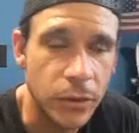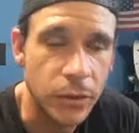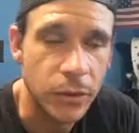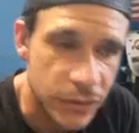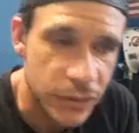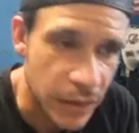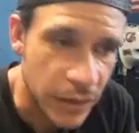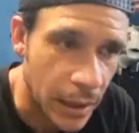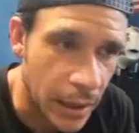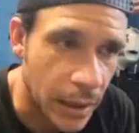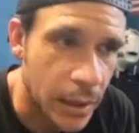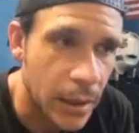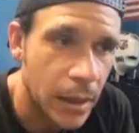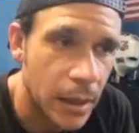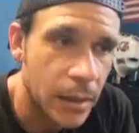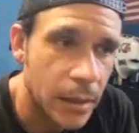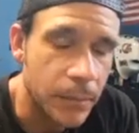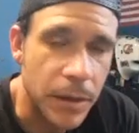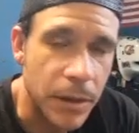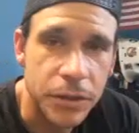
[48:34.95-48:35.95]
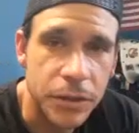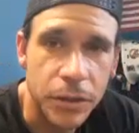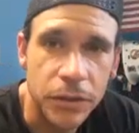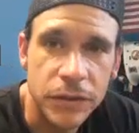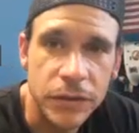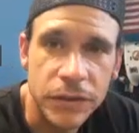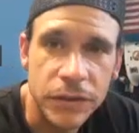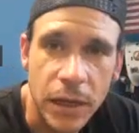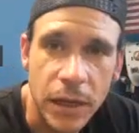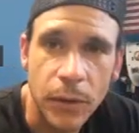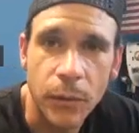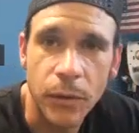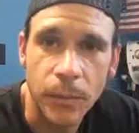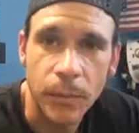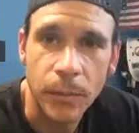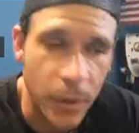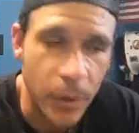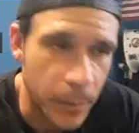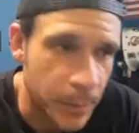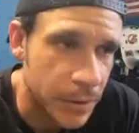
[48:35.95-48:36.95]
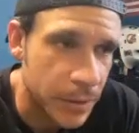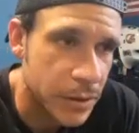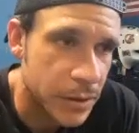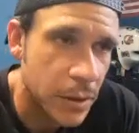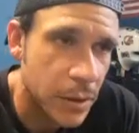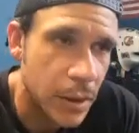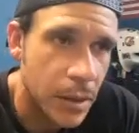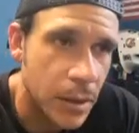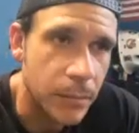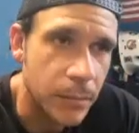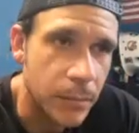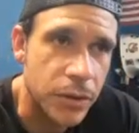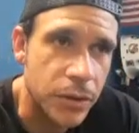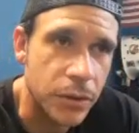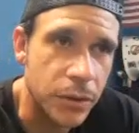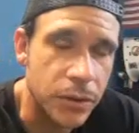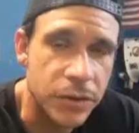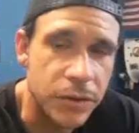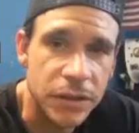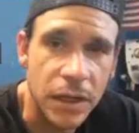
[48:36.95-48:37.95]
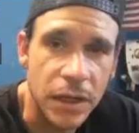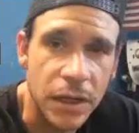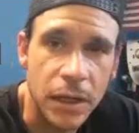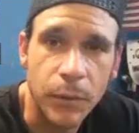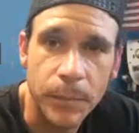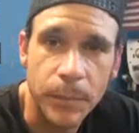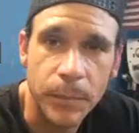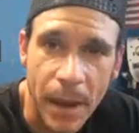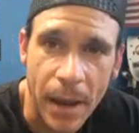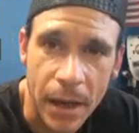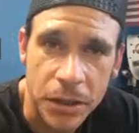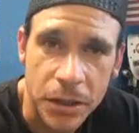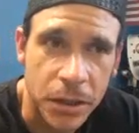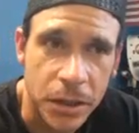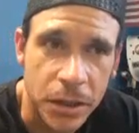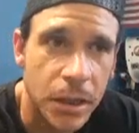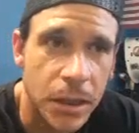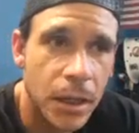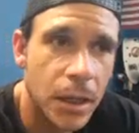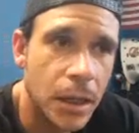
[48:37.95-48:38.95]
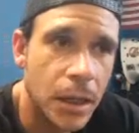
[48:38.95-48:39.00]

say, make sure you say it with a purpose. Make sure you say it with passion.